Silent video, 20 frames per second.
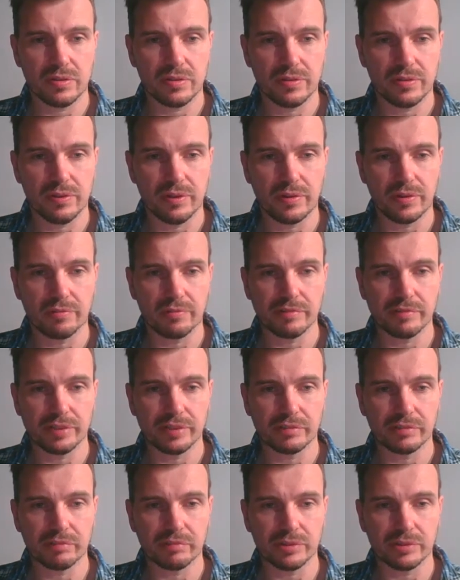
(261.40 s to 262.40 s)

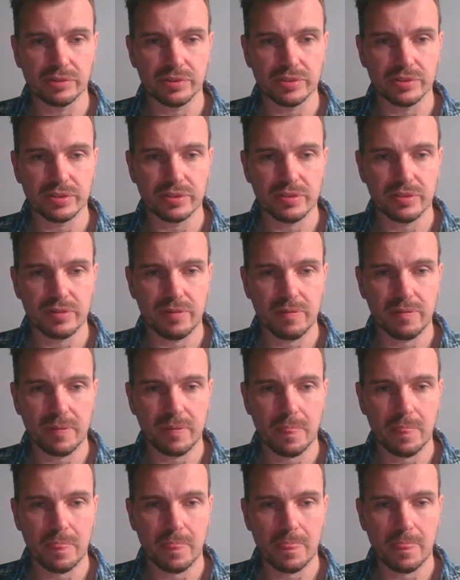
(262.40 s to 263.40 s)
Non-real roots.
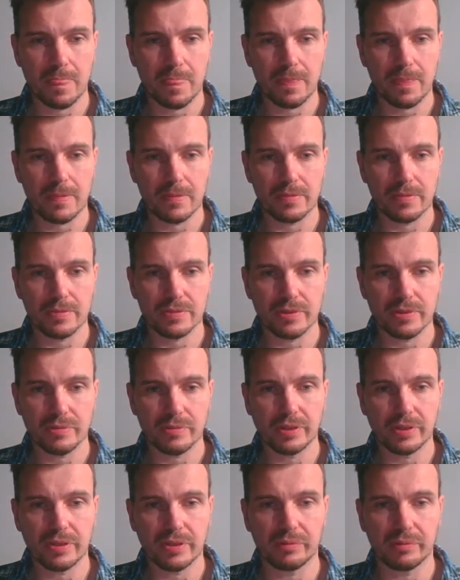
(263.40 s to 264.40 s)

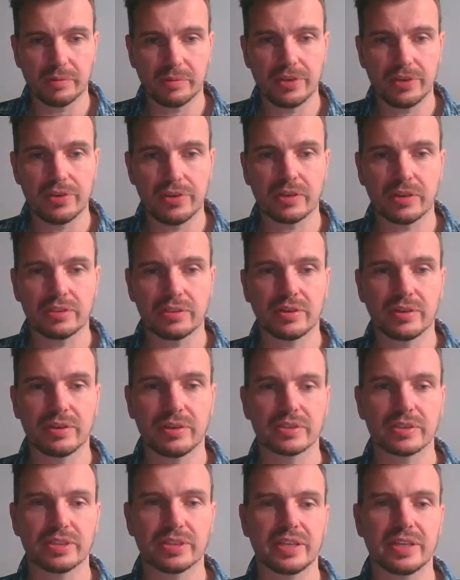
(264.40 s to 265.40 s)
So we are not going
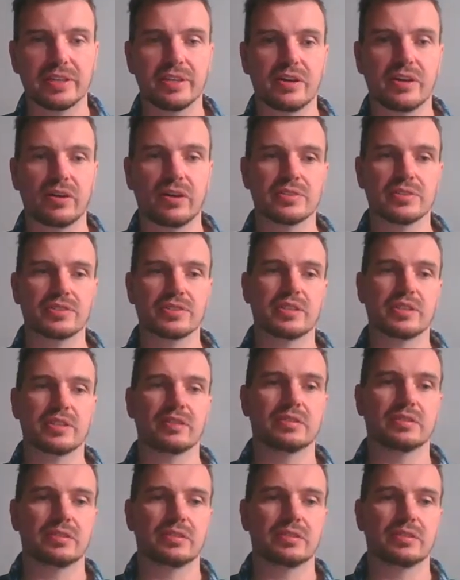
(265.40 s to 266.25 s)
to get an answer.